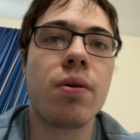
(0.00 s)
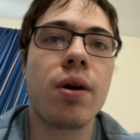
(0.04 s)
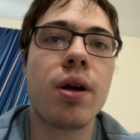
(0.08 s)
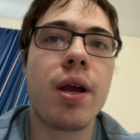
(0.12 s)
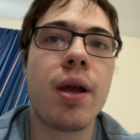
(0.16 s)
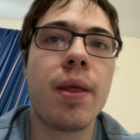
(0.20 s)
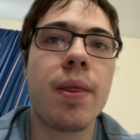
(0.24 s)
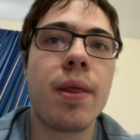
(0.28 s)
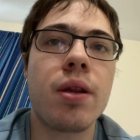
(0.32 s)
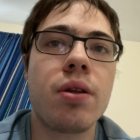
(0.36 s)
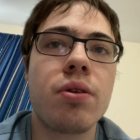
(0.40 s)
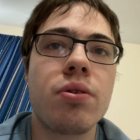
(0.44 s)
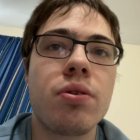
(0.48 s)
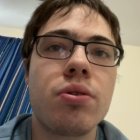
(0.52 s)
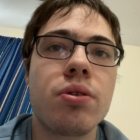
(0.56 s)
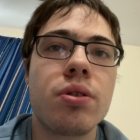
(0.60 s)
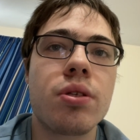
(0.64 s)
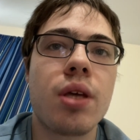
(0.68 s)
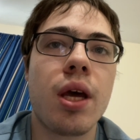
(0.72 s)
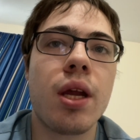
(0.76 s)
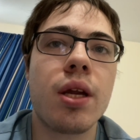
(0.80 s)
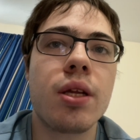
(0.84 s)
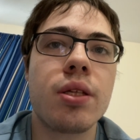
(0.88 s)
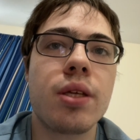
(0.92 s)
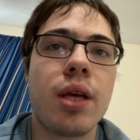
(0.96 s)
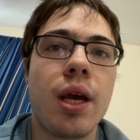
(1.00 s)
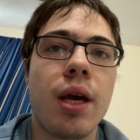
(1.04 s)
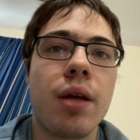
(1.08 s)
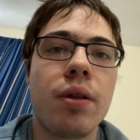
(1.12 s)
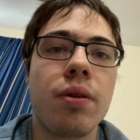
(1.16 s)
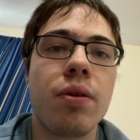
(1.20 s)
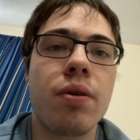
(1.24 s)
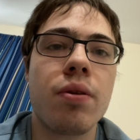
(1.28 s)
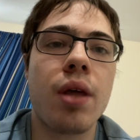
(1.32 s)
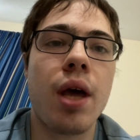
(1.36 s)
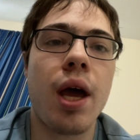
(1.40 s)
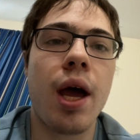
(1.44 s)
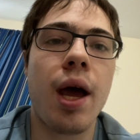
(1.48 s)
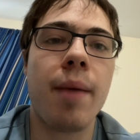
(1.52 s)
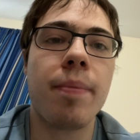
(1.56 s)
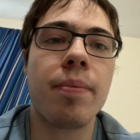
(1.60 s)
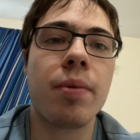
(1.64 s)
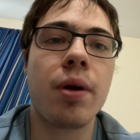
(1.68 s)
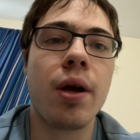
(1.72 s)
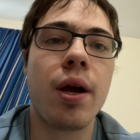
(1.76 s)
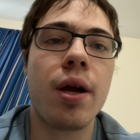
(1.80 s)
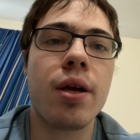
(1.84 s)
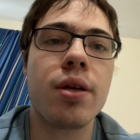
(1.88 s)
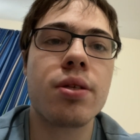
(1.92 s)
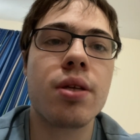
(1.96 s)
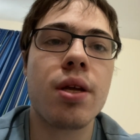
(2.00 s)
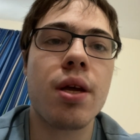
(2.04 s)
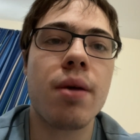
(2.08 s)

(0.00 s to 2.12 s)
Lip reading: And then you just got to download the app, guys.